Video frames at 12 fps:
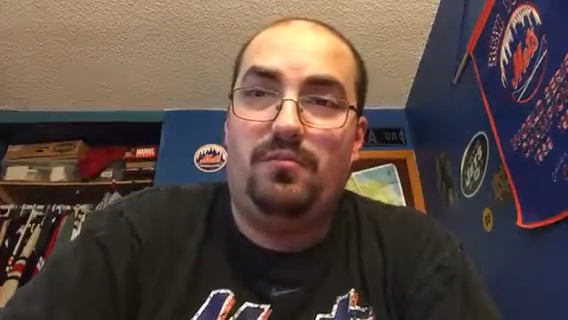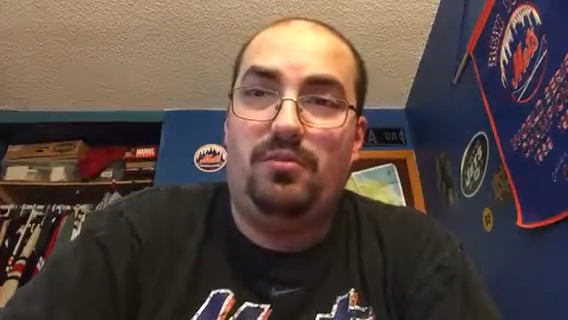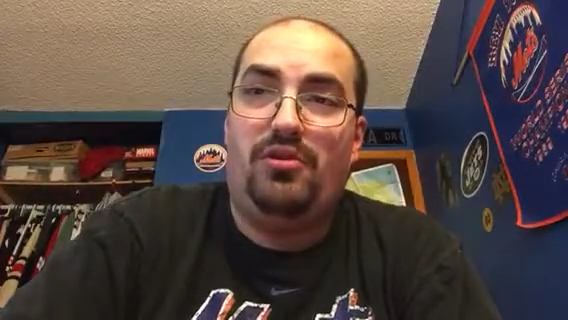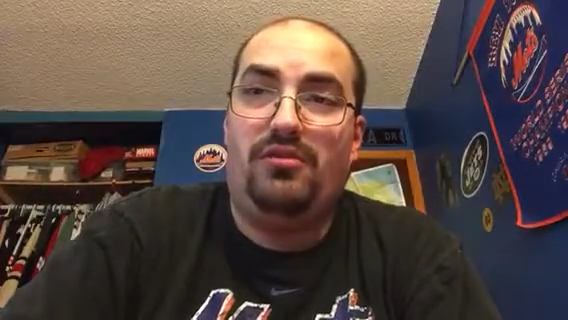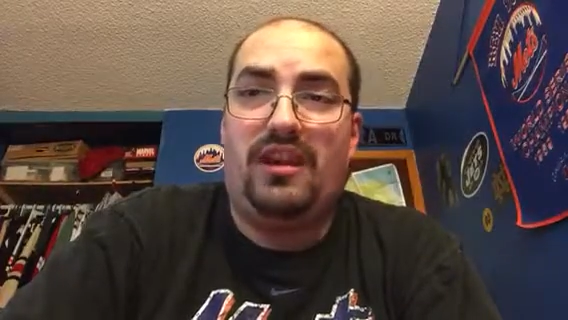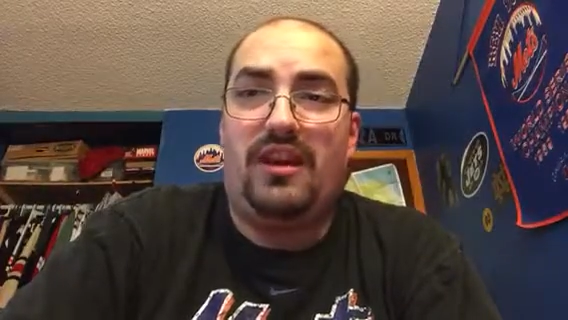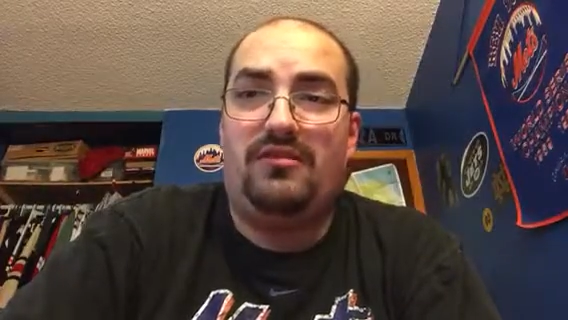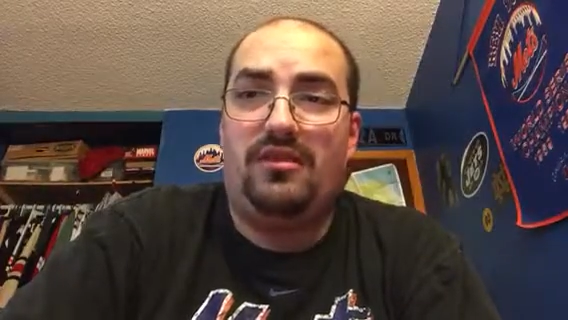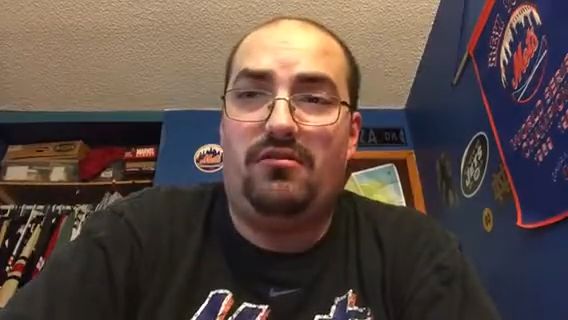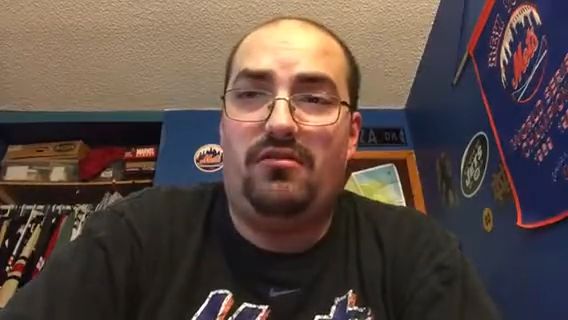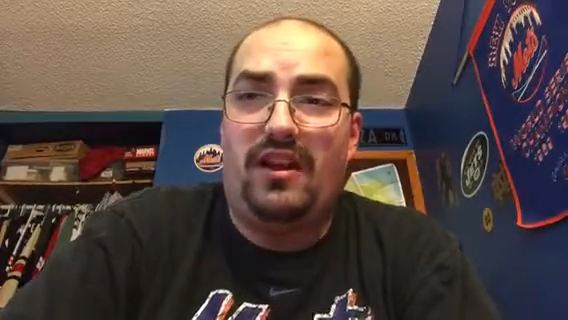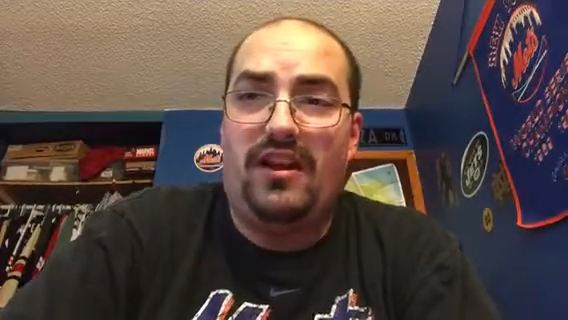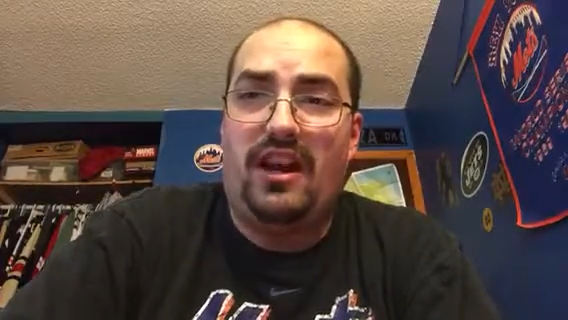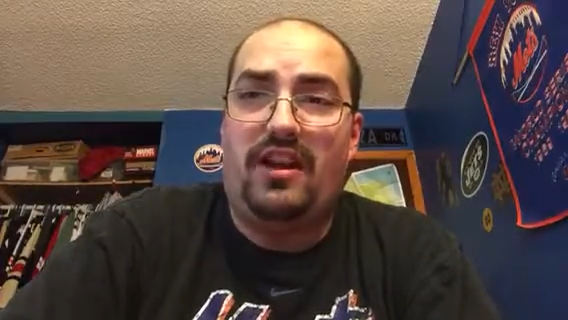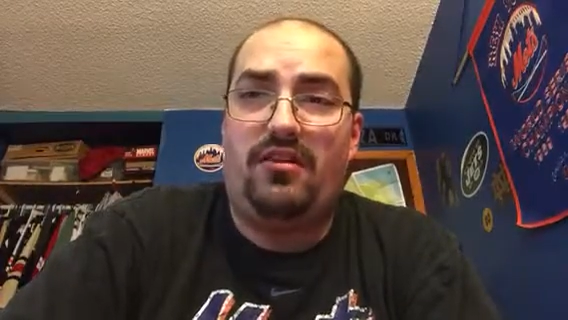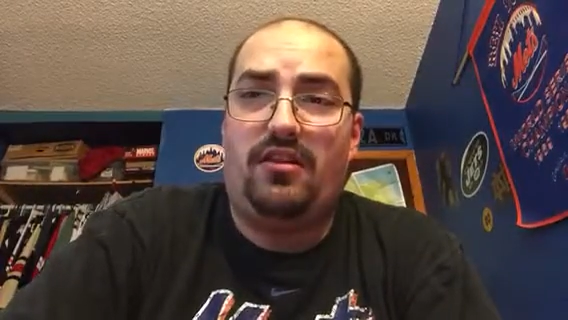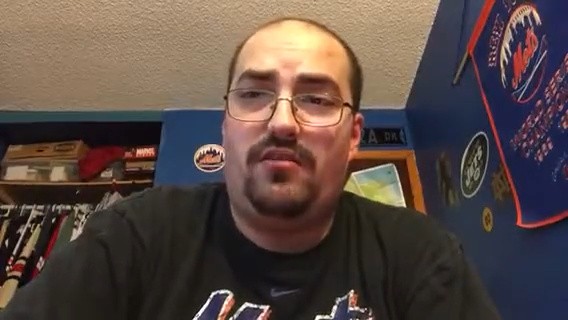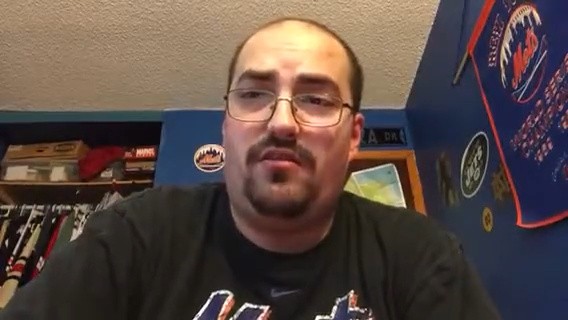pulled out the red
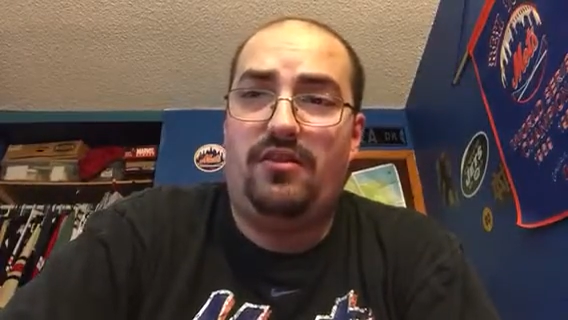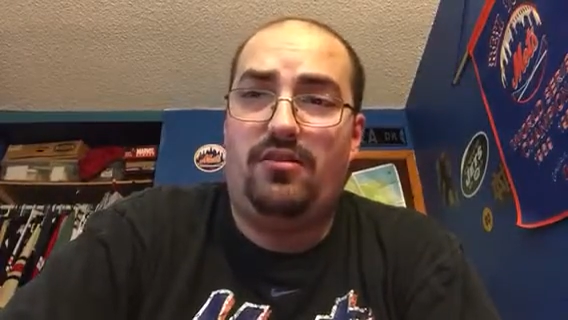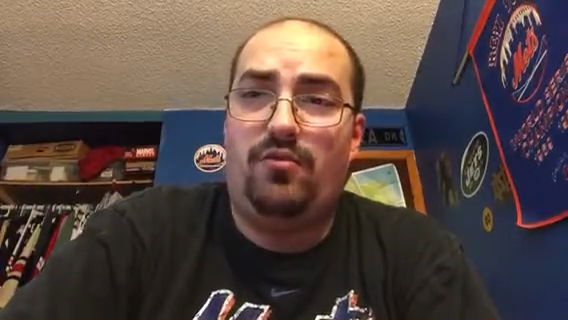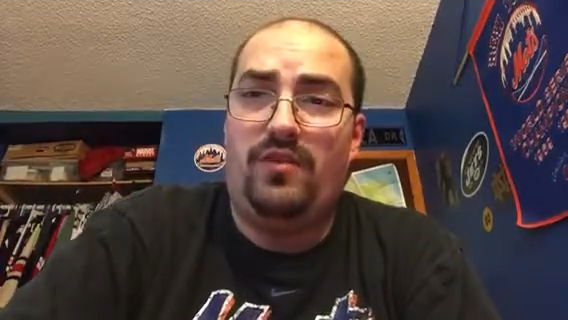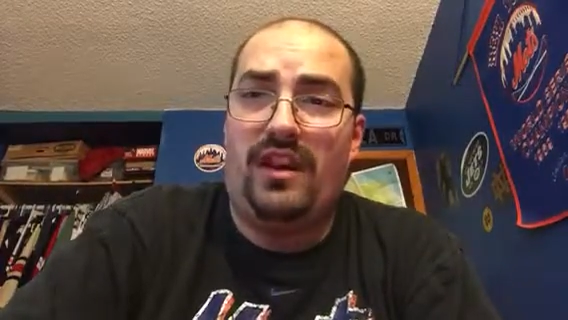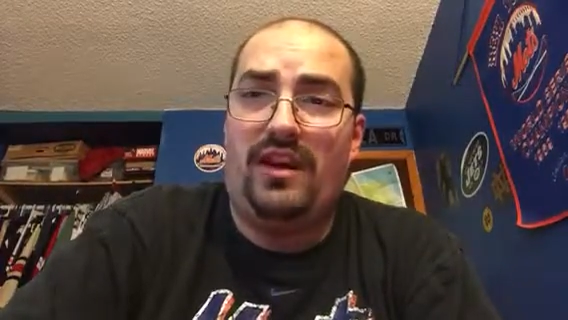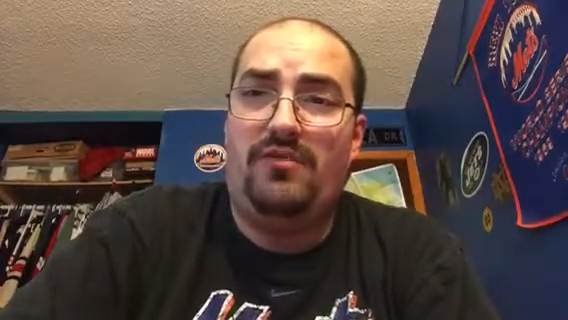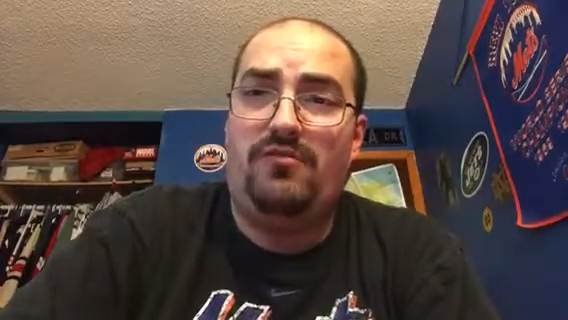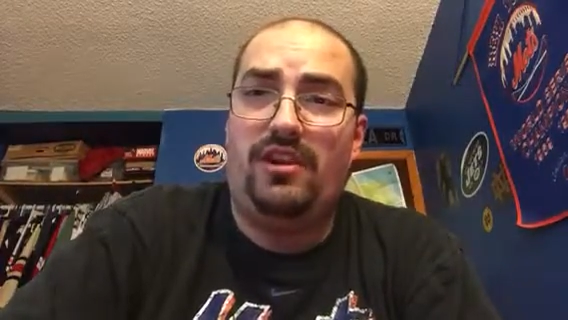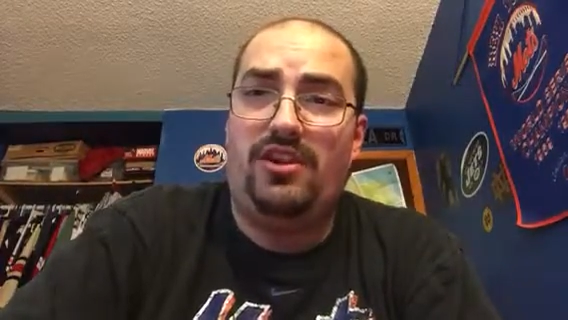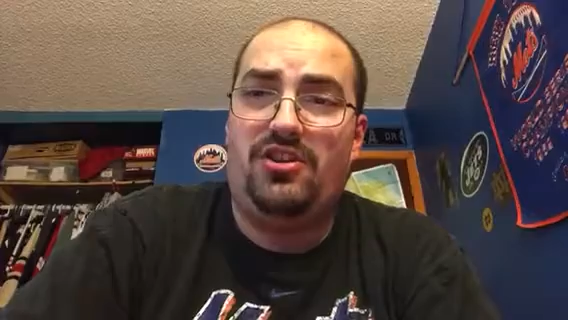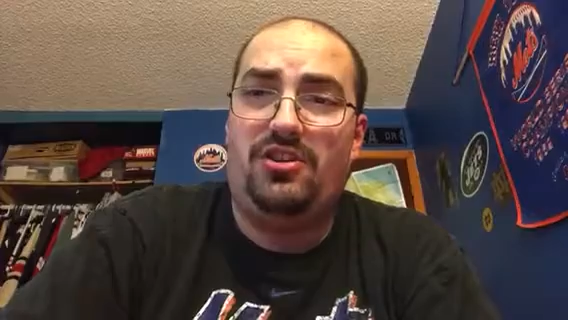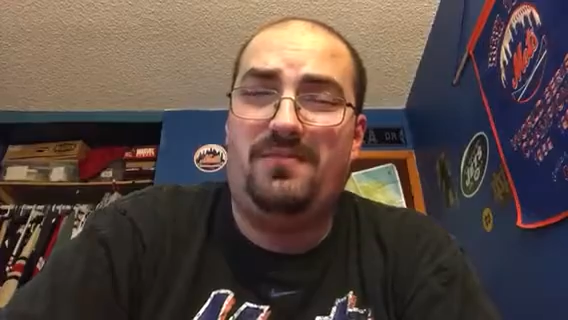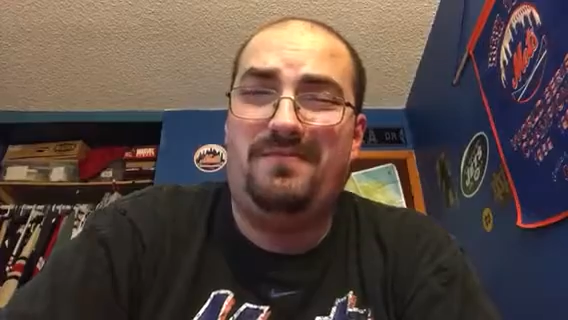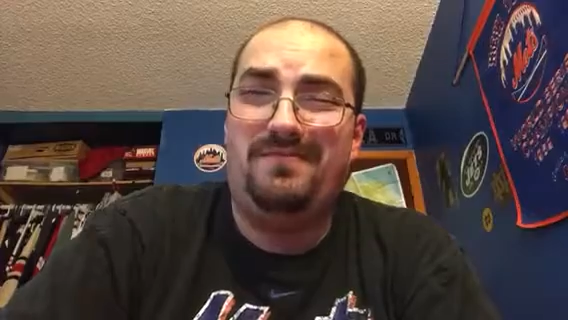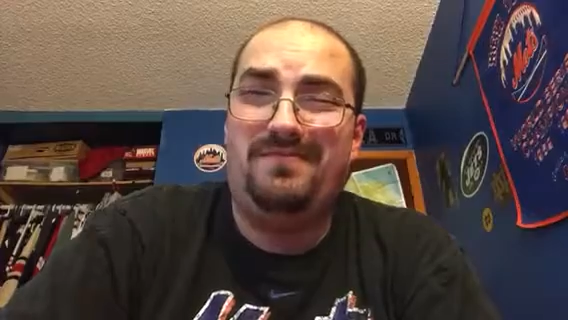arrow for the win, which